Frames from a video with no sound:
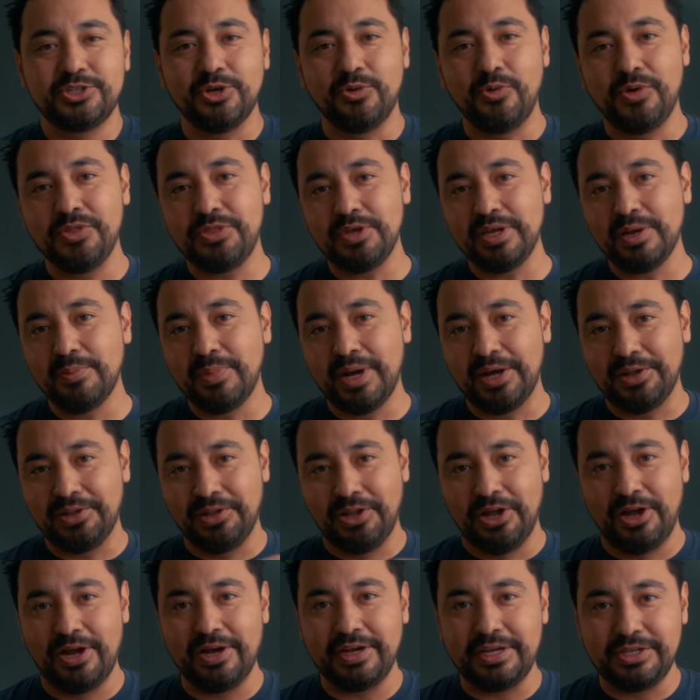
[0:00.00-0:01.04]
So one thing about
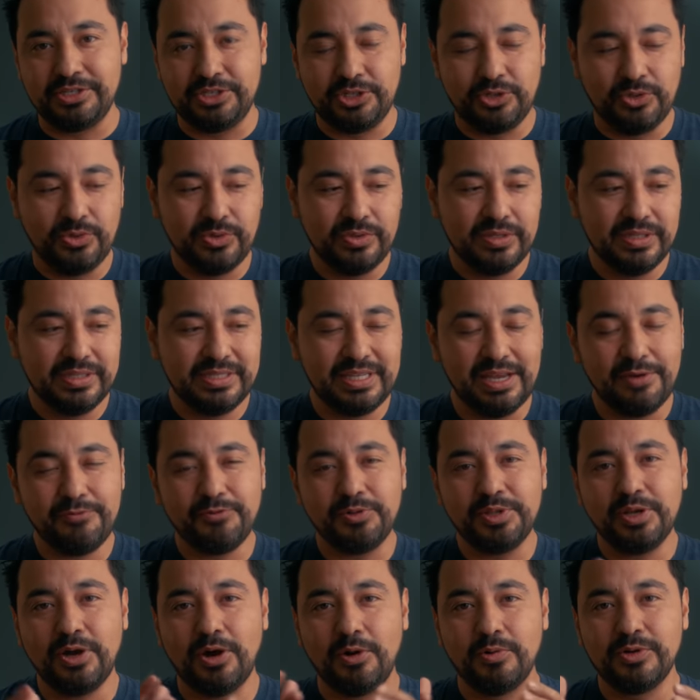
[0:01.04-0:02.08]
Log is you
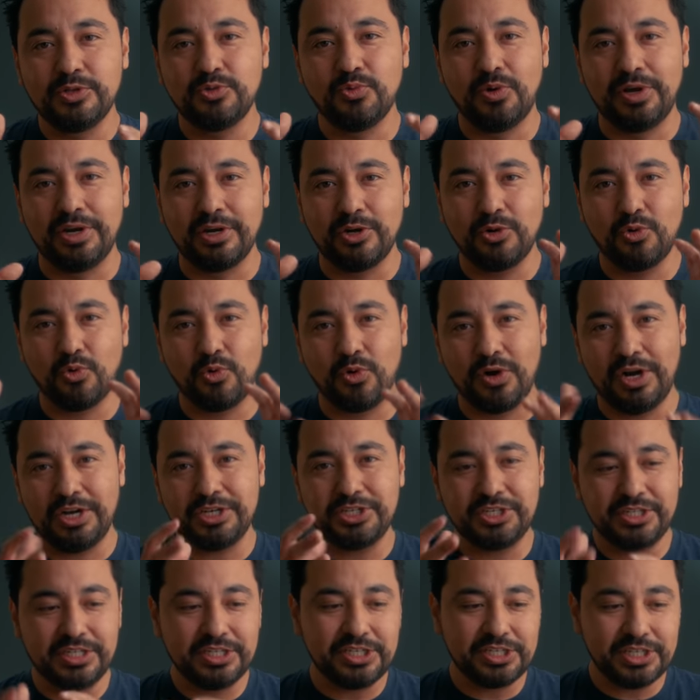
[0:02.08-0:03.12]
definitely always wanna
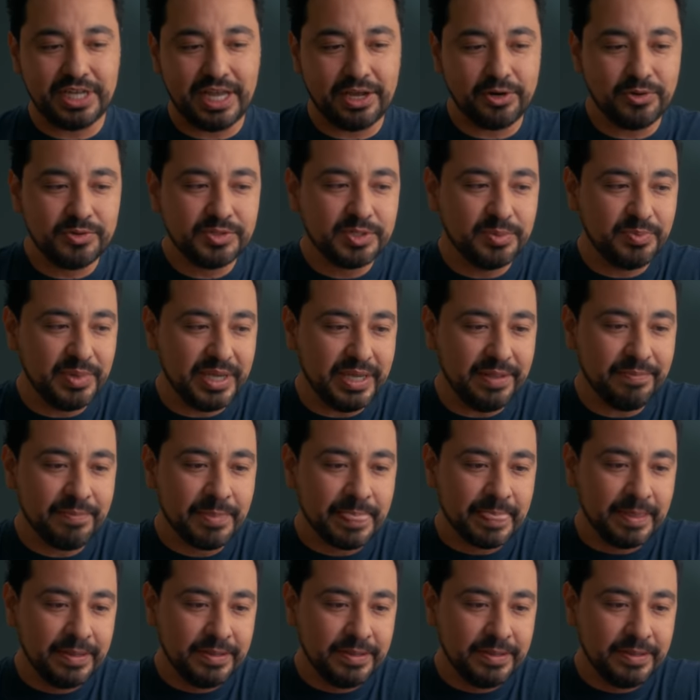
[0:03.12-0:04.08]
crush the shadows a bit.